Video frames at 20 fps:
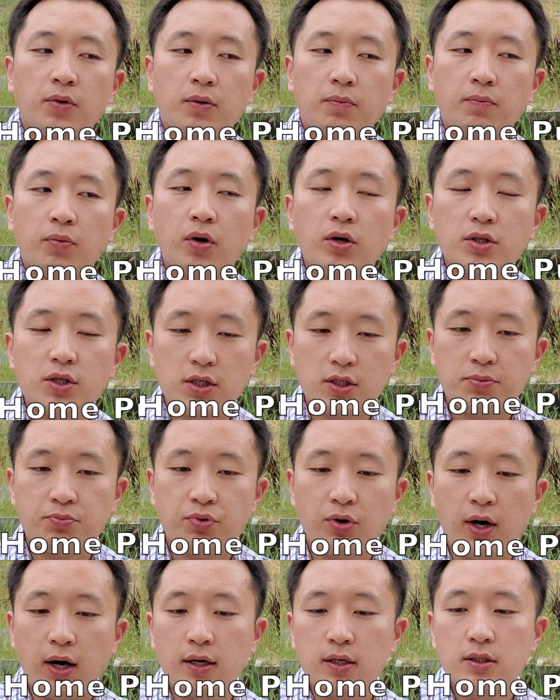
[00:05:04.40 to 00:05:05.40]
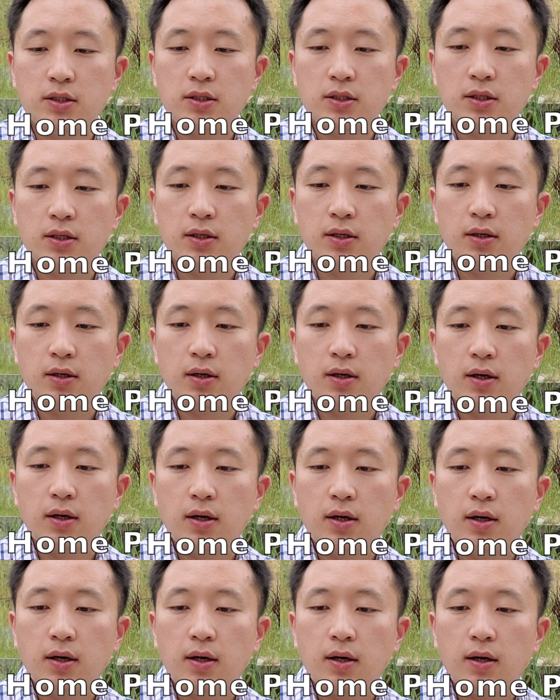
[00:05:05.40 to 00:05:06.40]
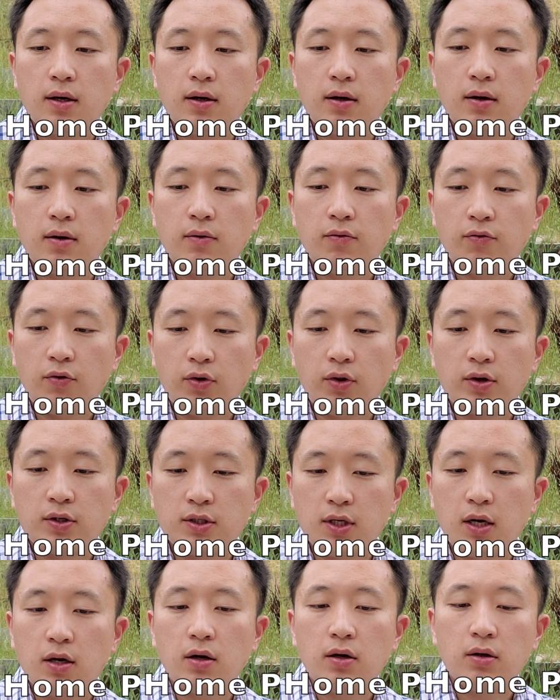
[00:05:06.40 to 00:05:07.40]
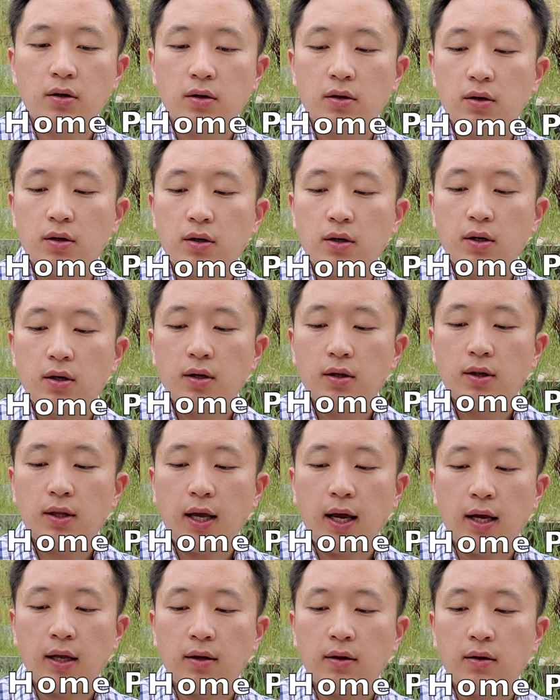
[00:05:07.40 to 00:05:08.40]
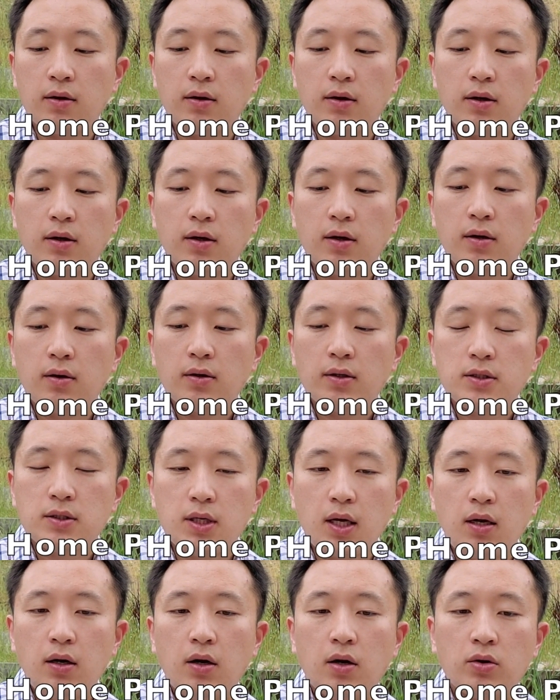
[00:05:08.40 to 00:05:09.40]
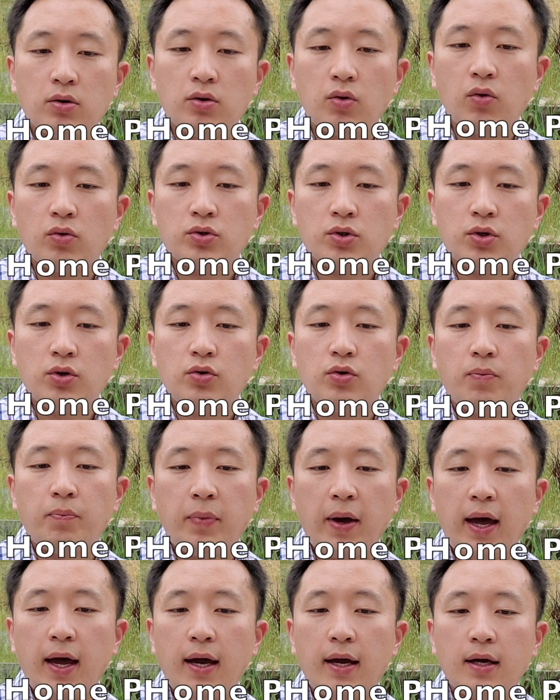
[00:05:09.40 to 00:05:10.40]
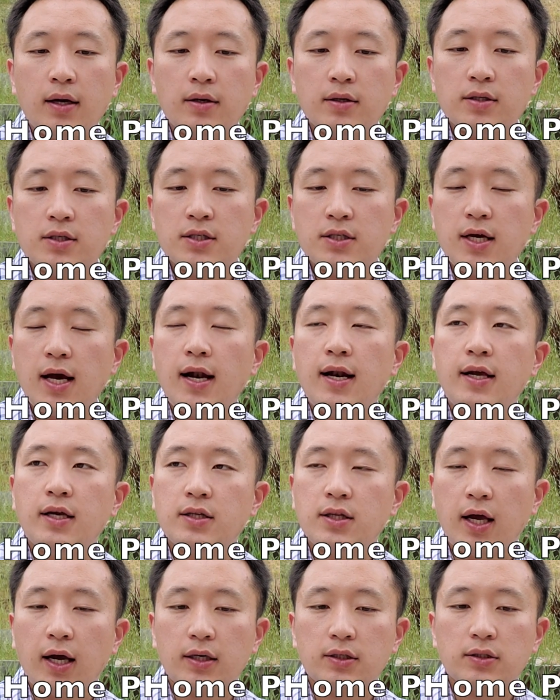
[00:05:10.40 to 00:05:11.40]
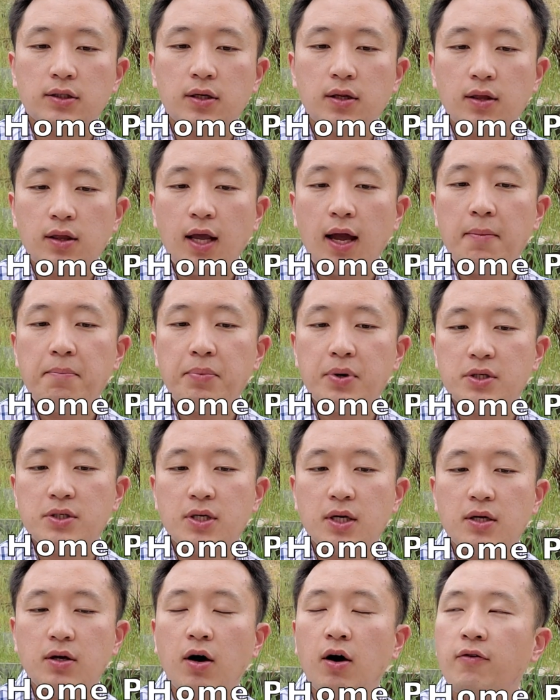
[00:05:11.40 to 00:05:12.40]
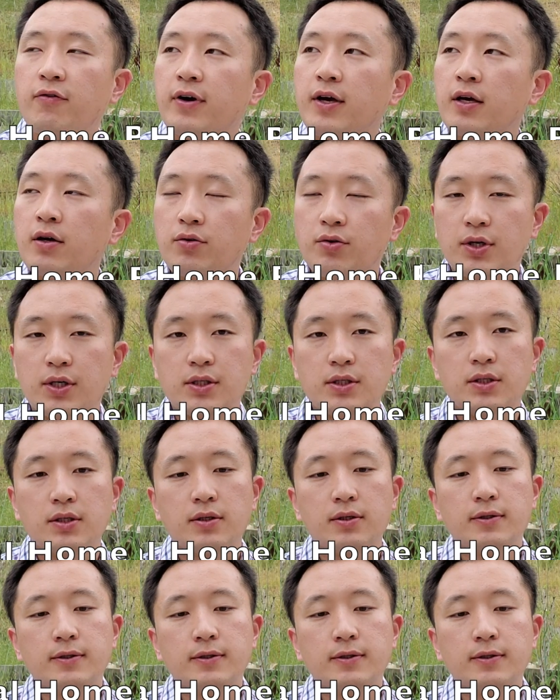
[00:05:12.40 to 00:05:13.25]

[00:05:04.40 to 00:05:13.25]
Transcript: the purchase price for the seller, then seller also need to pay selling tax 10% of increase.